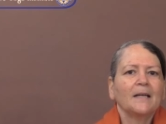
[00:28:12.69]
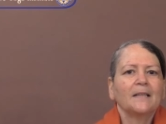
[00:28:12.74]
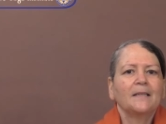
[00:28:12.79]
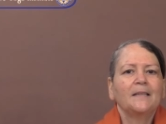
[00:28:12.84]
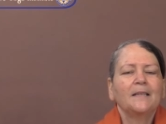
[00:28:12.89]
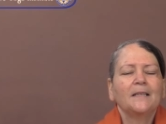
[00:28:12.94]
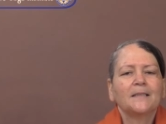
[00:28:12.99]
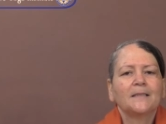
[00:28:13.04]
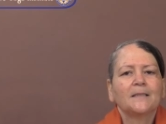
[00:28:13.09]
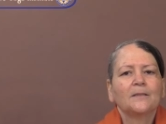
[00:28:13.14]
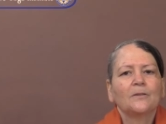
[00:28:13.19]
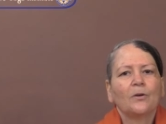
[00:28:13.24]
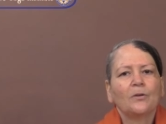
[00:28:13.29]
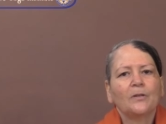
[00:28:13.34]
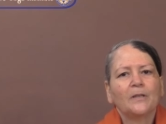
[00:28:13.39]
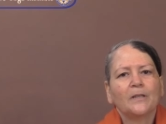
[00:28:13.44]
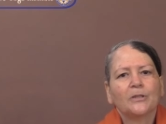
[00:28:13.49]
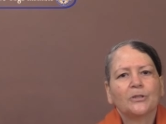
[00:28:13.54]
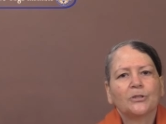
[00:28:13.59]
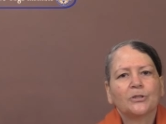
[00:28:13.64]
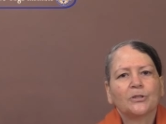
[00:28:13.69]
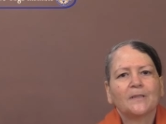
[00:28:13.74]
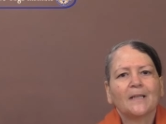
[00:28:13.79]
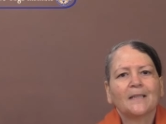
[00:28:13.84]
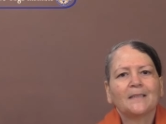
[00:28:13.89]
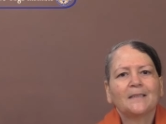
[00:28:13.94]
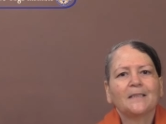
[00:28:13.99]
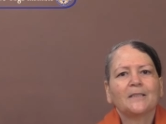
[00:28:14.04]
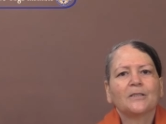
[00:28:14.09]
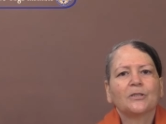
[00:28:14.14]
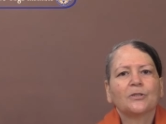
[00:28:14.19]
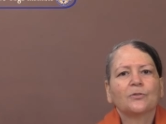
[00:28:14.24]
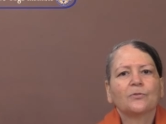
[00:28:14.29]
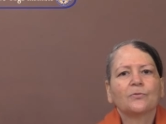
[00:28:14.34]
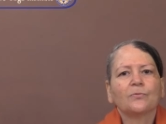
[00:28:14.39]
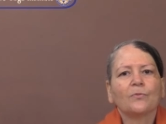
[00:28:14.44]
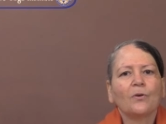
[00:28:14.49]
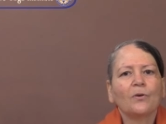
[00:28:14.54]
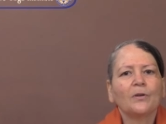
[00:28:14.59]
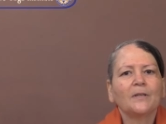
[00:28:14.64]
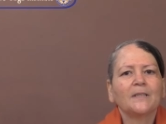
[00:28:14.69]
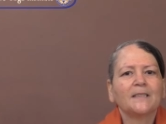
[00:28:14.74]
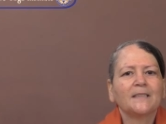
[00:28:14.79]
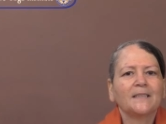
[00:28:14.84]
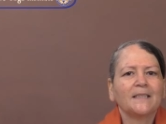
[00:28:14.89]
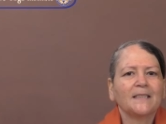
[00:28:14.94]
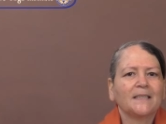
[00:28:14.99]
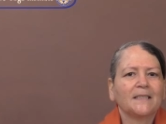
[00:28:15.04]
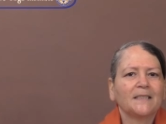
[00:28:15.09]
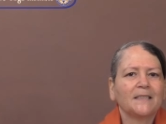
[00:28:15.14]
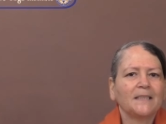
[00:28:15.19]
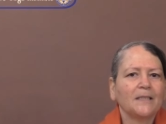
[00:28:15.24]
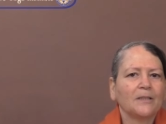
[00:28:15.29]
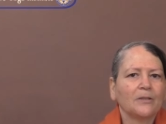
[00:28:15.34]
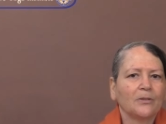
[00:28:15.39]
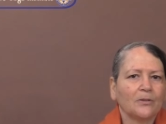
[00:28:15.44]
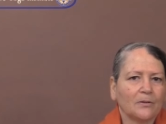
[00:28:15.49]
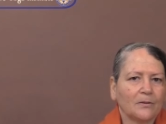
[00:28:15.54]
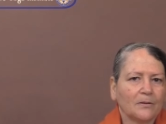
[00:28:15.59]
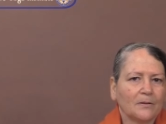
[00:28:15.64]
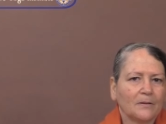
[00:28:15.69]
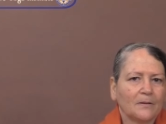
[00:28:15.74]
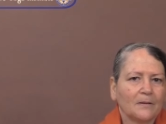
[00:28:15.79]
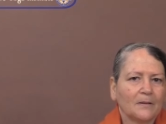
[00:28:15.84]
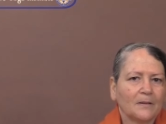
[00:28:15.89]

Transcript: This knowledge that destroys the seeker